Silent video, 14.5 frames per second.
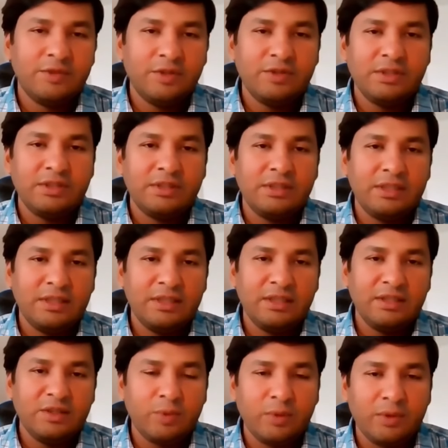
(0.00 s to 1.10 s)
because it's a
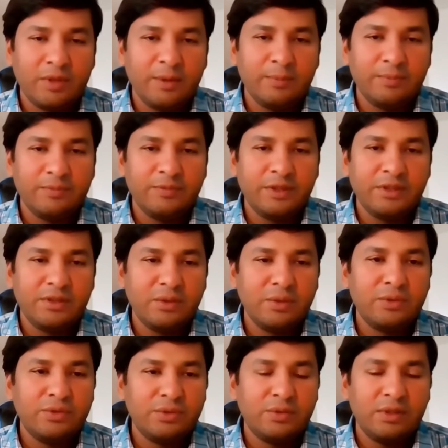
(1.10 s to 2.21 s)
10-day program and it
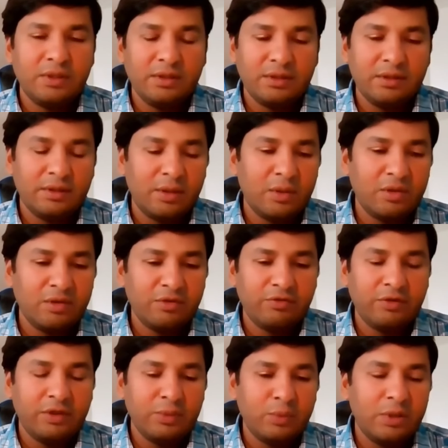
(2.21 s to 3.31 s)
goes through a lot
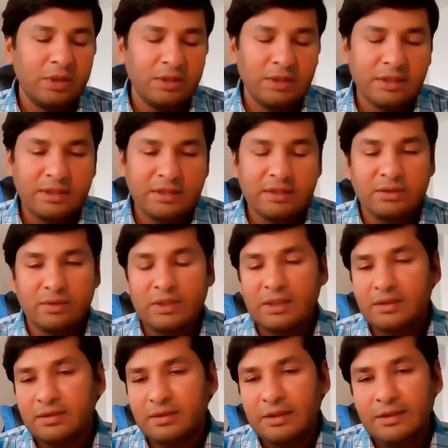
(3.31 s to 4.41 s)
of work gets into
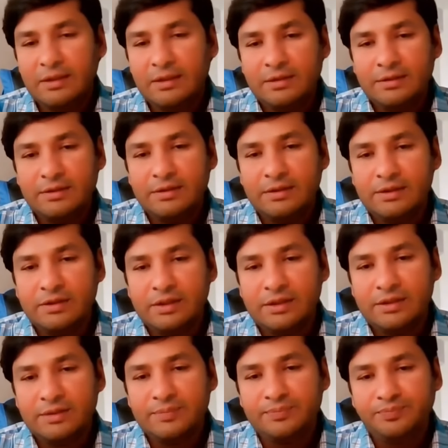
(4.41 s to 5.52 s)
that
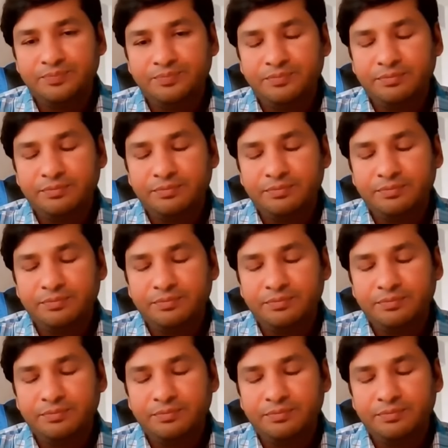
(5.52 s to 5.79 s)
retreat.